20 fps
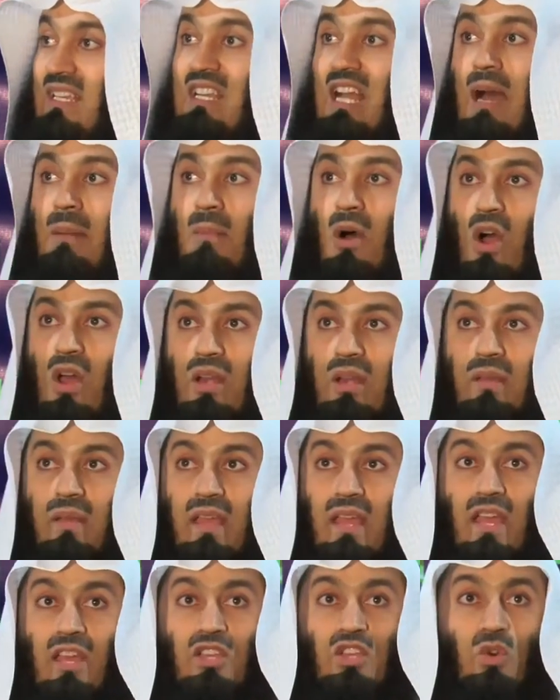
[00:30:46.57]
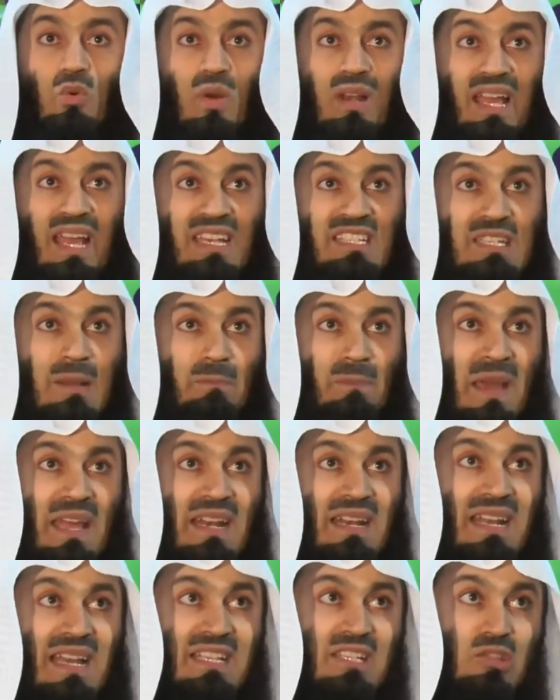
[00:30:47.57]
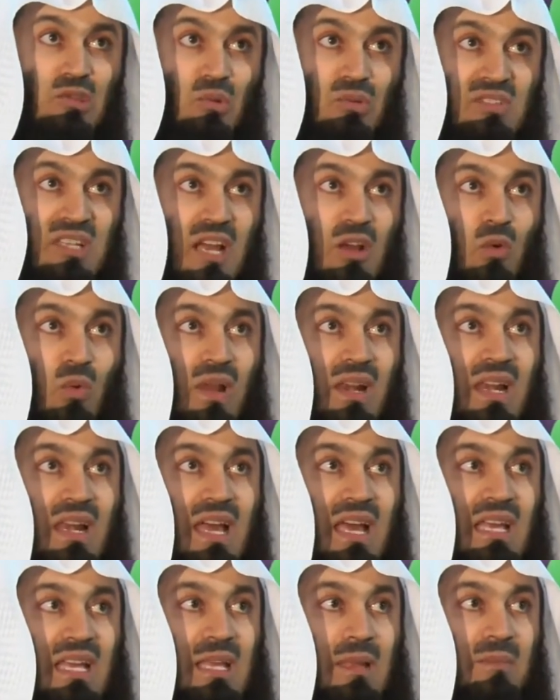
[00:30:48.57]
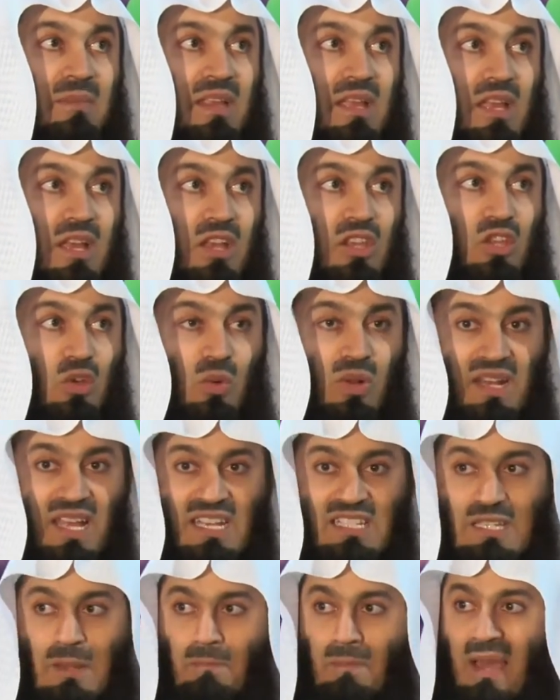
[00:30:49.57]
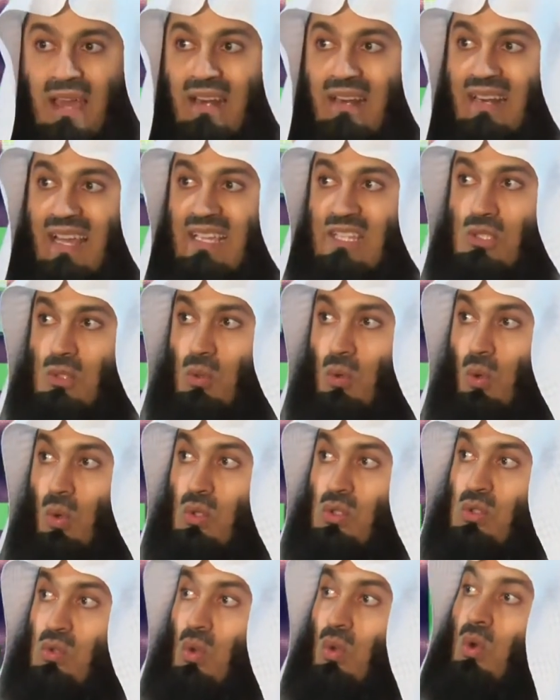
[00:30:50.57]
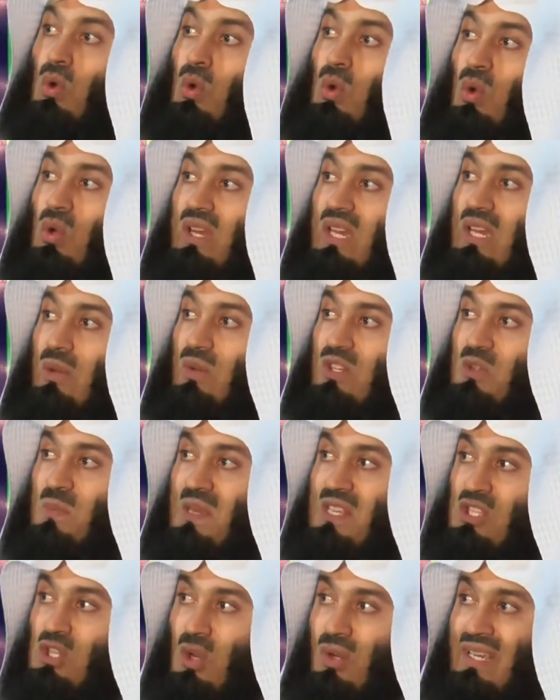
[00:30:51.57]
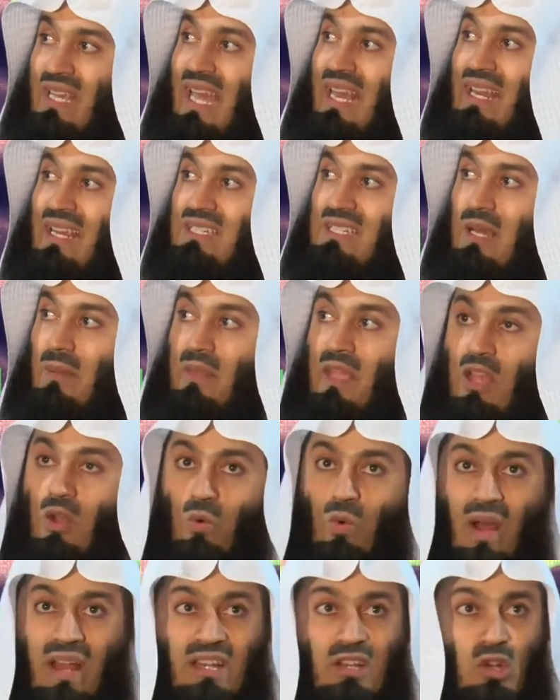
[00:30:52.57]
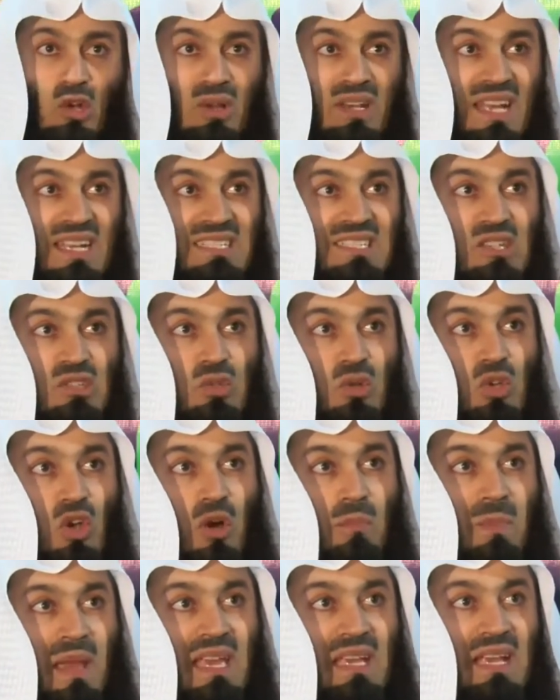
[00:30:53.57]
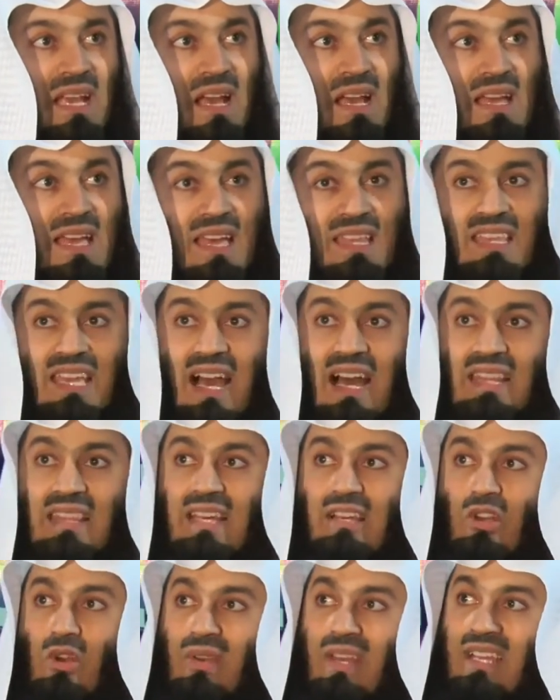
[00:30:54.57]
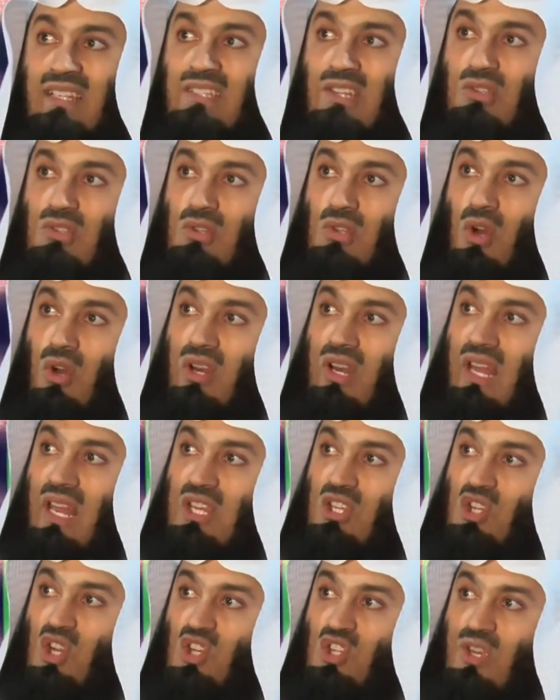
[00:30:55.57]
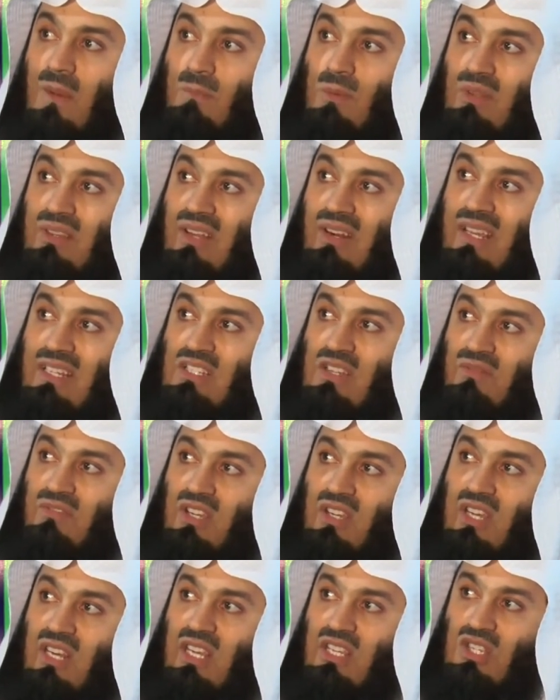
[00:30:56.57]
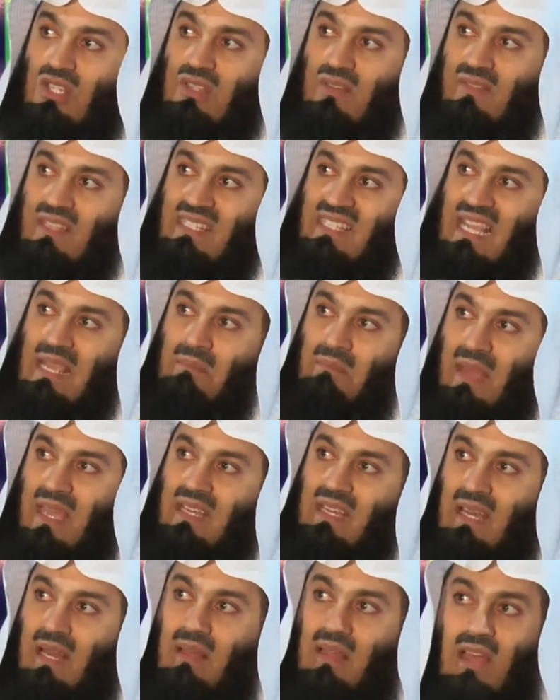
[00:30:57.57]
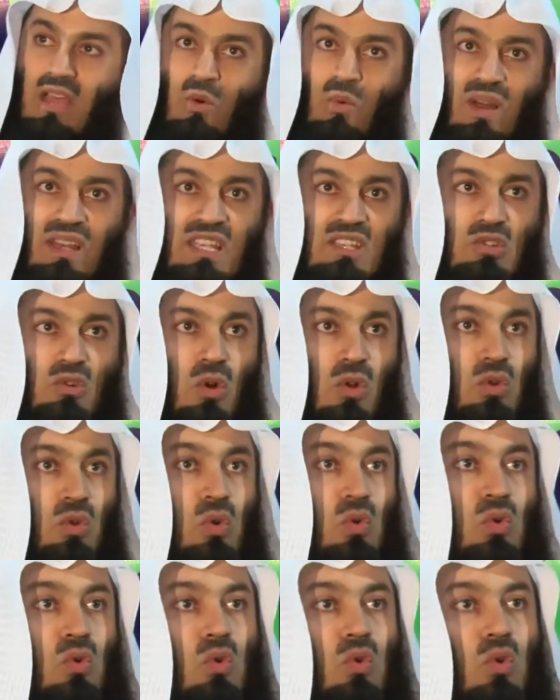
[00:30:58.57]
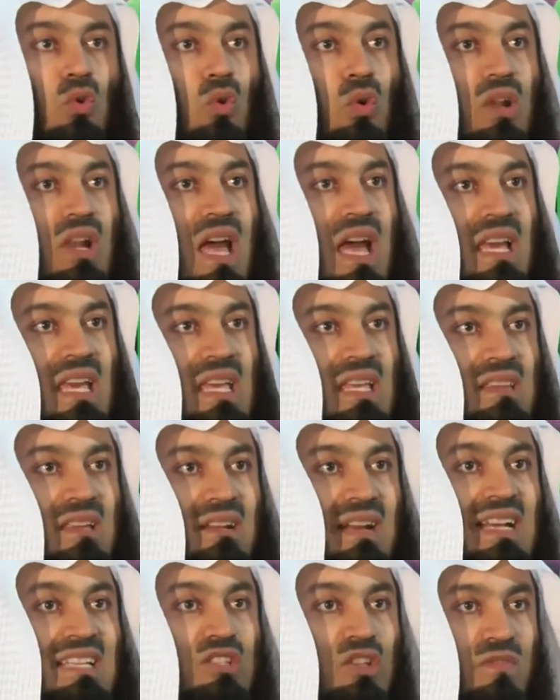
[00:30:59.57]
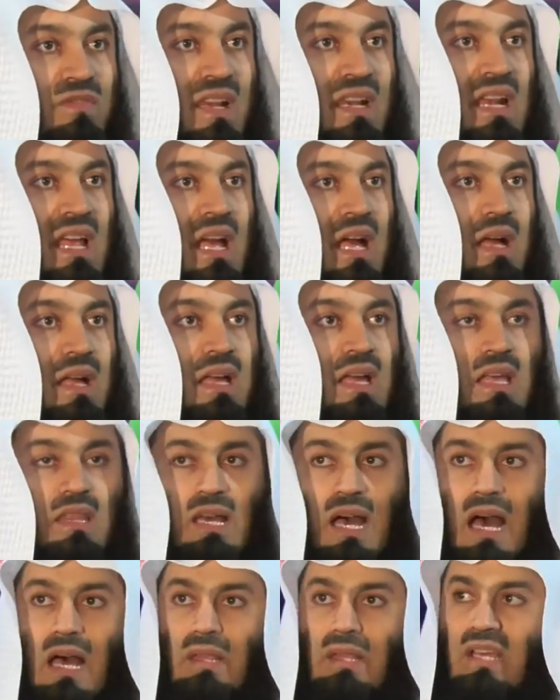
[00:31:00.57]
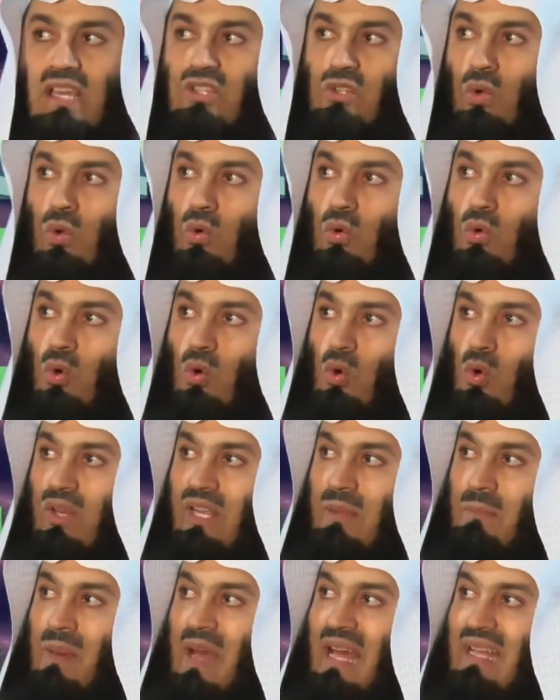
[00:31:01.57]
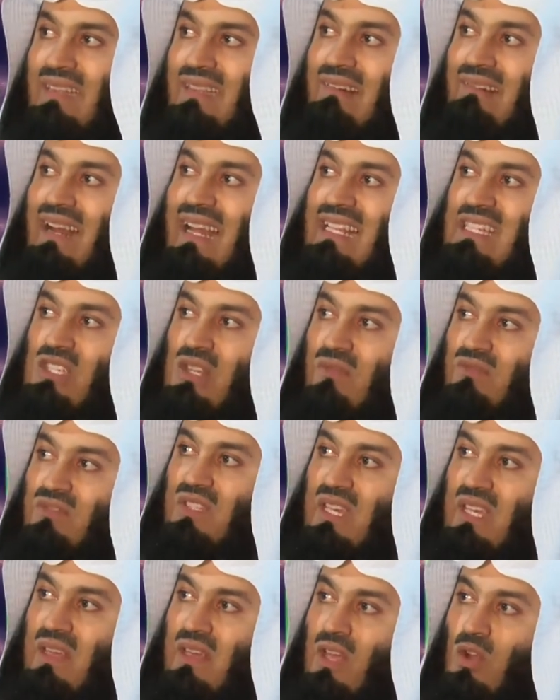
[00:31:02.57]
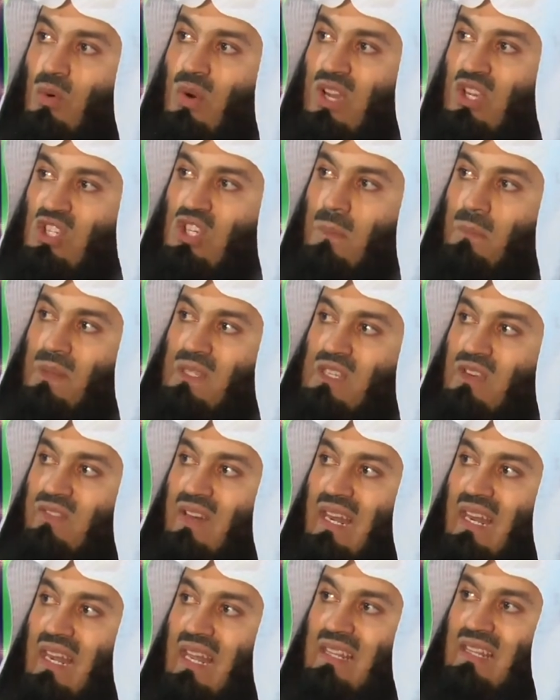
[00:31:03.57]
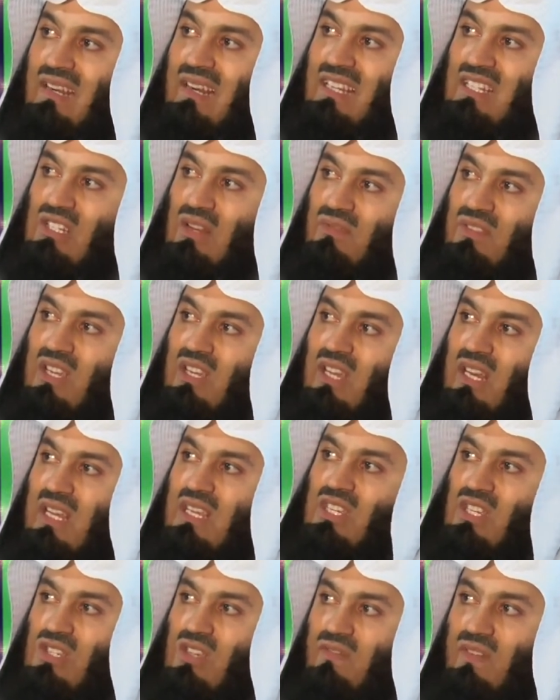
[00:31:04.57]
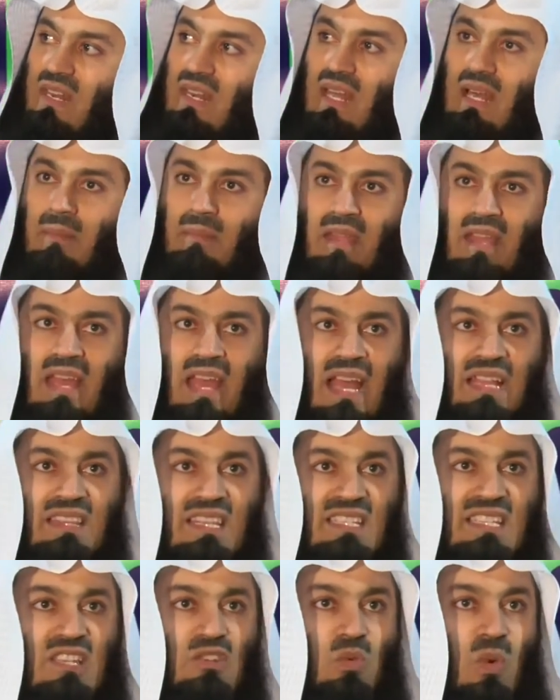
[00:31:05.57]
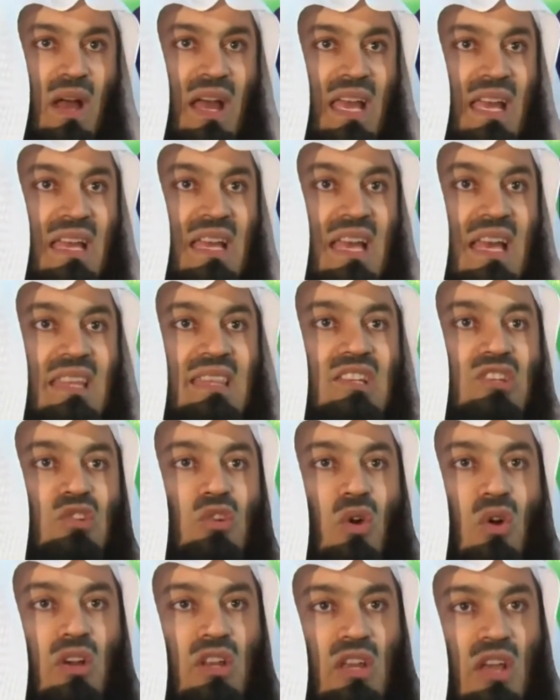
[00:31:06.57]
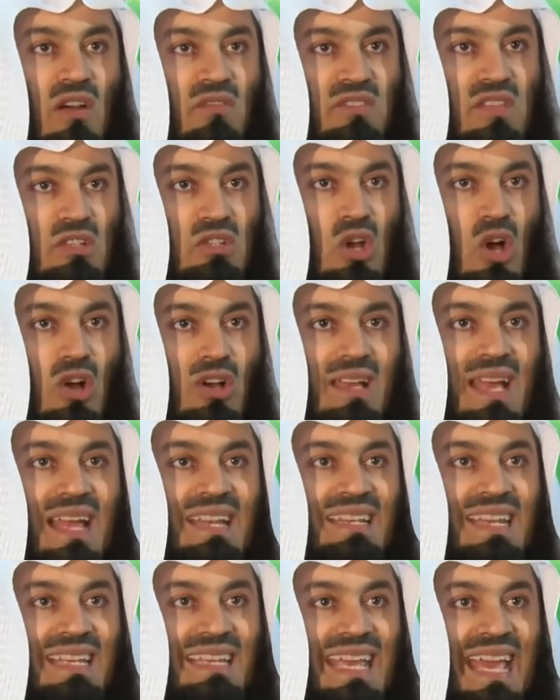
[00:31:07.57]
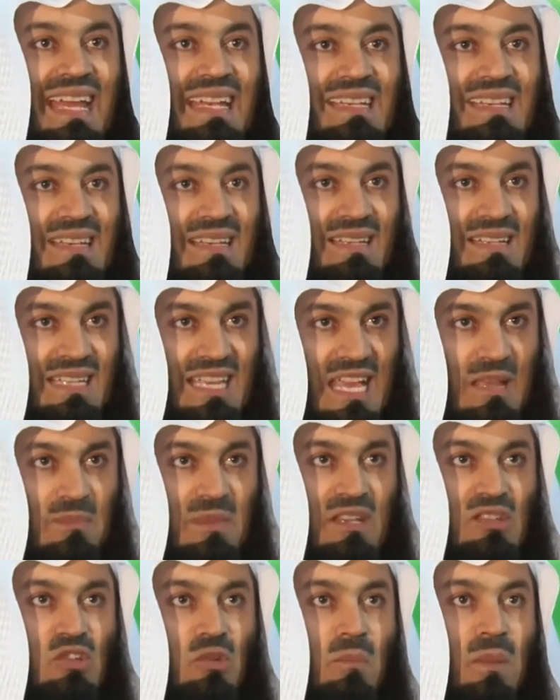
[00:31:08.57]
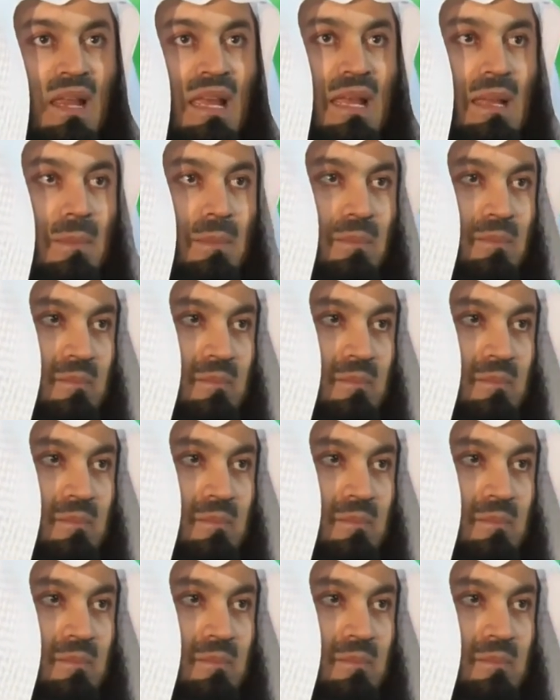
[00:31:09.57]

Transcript: Come on, you will enter paradise through taqwallahi. You will enter paradise through husnul khuluqi, which means your character. One connected to your maker, the other connected to your relationship with the rest of the creatures of the same maker. One is called huququllahi, the rights of Allah. The other is huququl ibad, the rights the worshippers of Allah, the rest of the creatures of Allah. And this is why the story of the dog and the cat came into play.